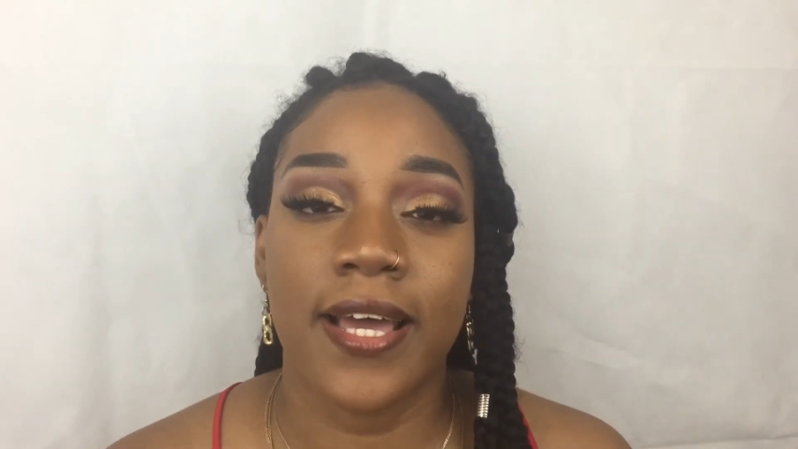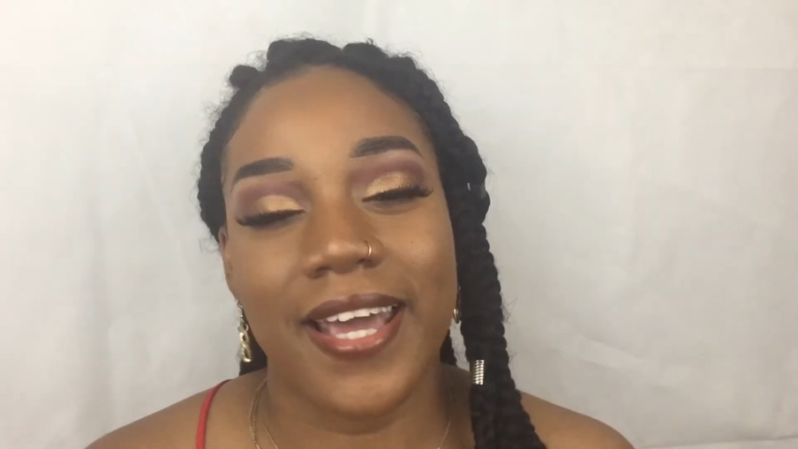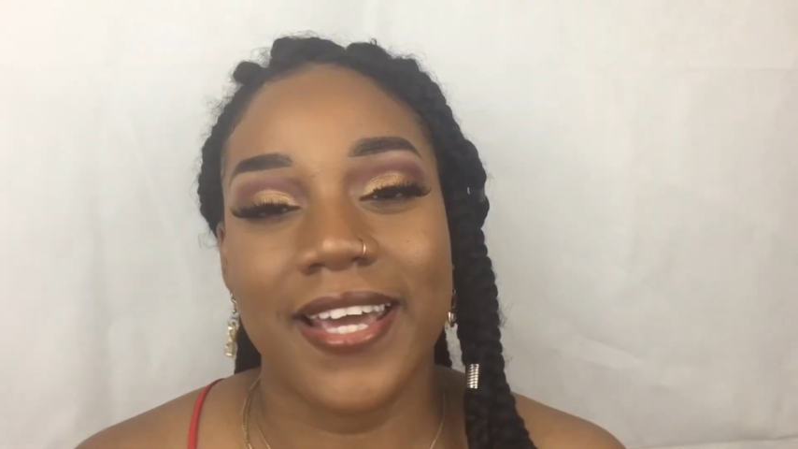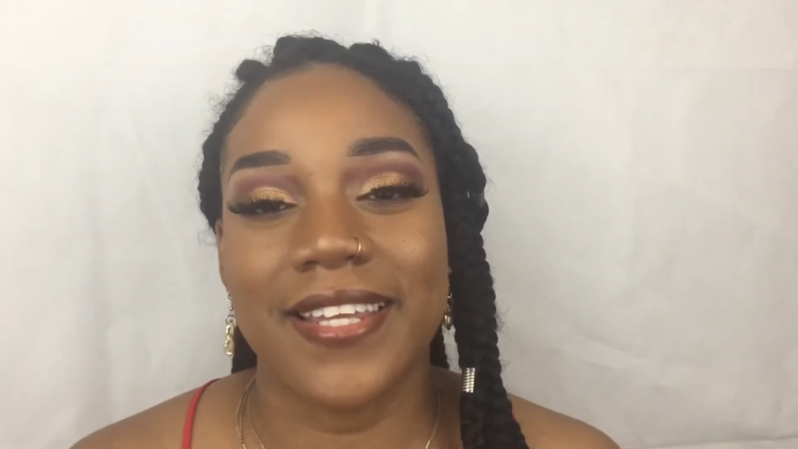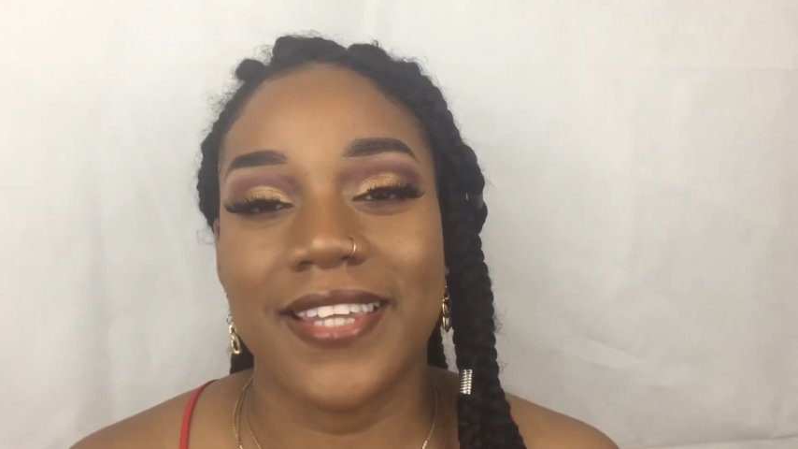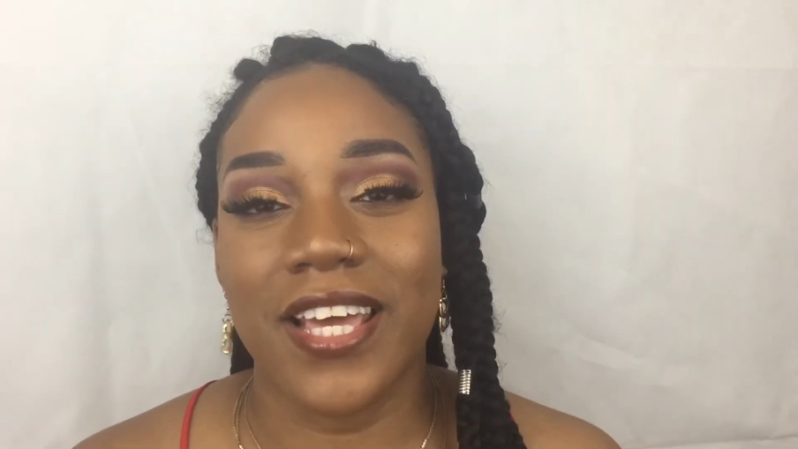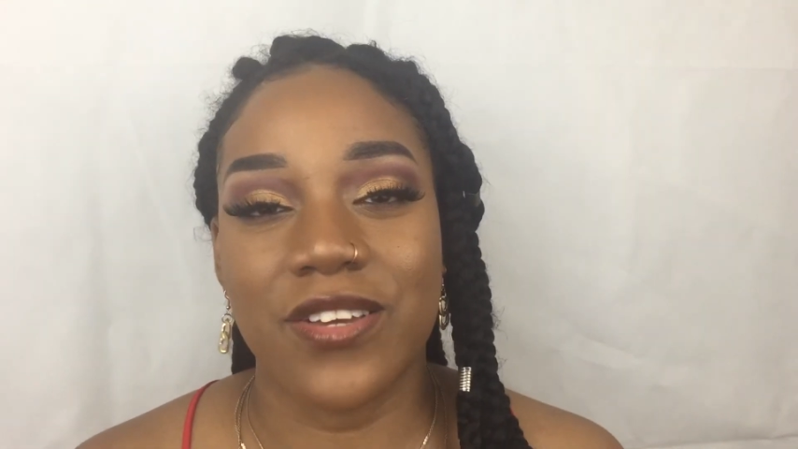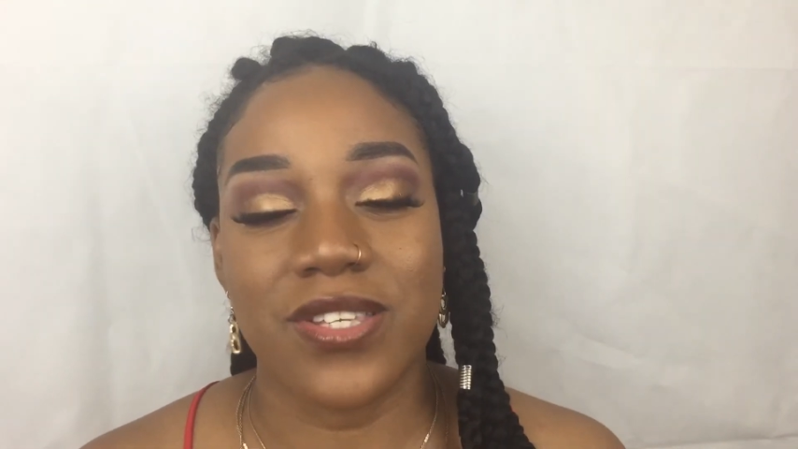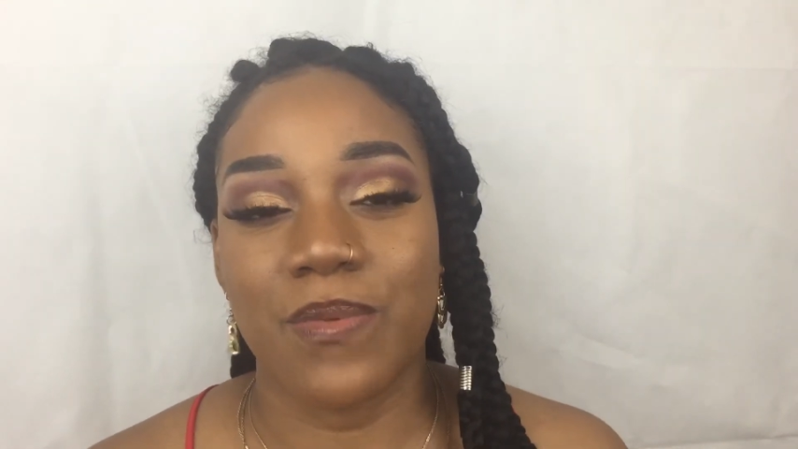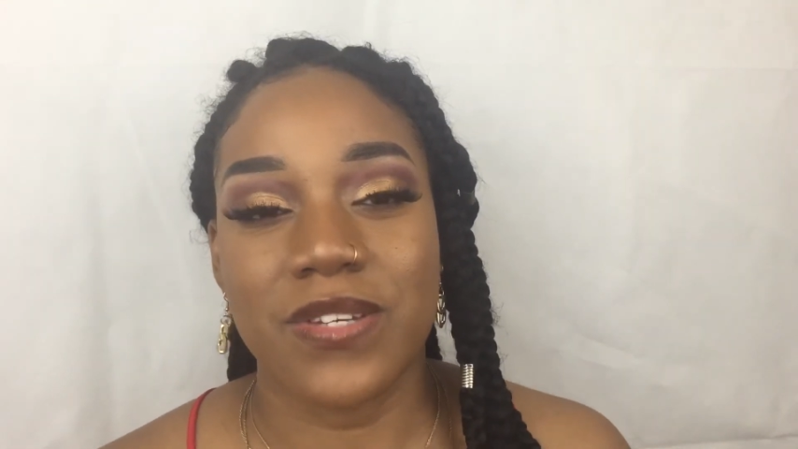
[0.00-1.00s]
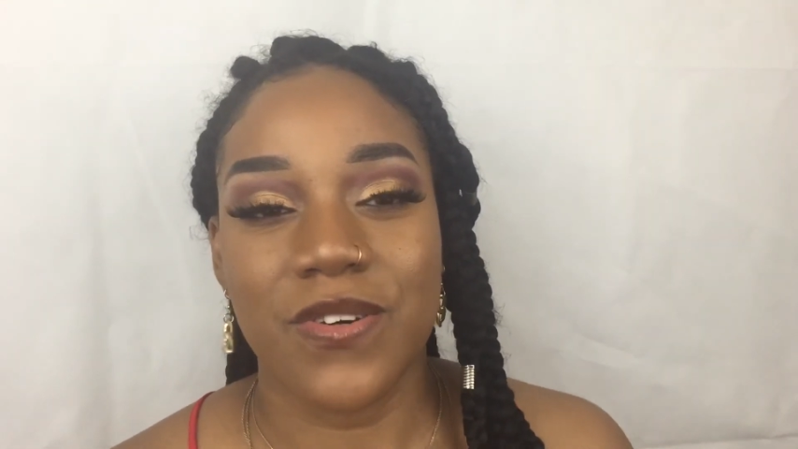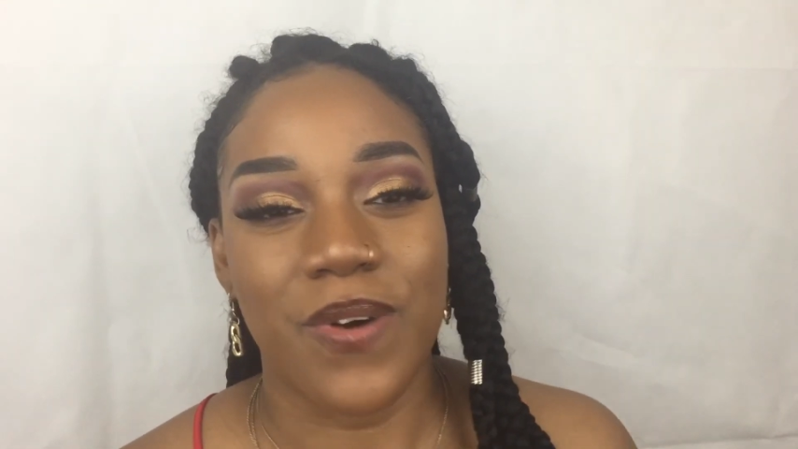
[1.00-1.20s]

And thank you so much for